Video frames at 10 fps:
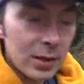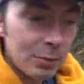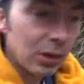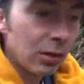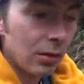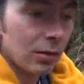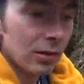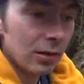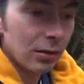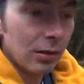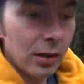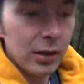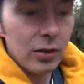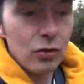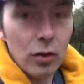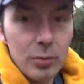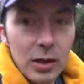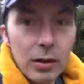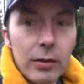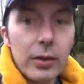That's because I just
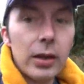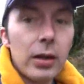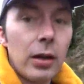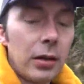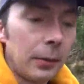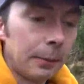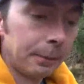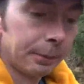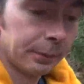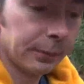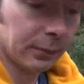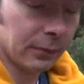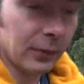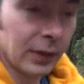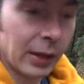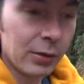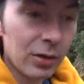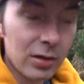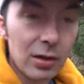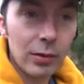dropped it on the Earth. Now,
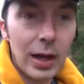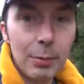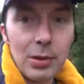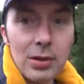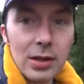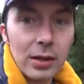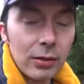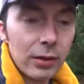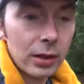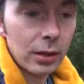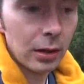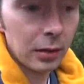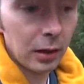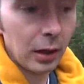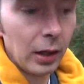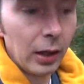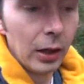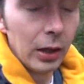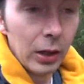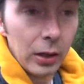it just so happens that on the Earth,
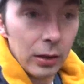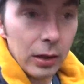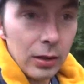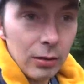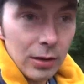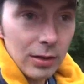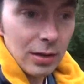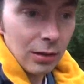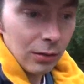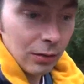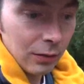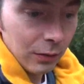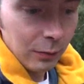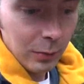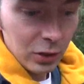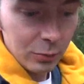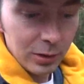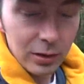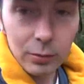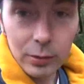the unit of
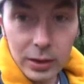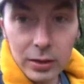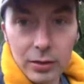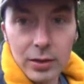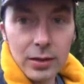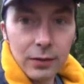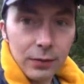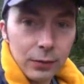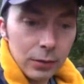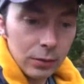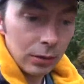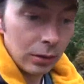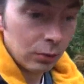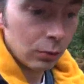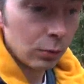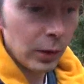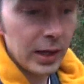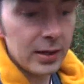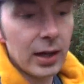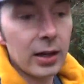measurement that we use for
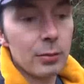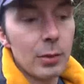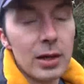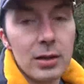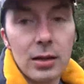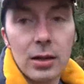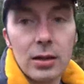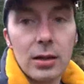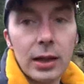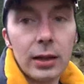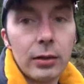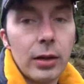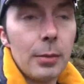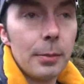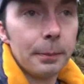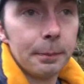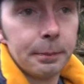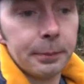weight and mass is the kilogram.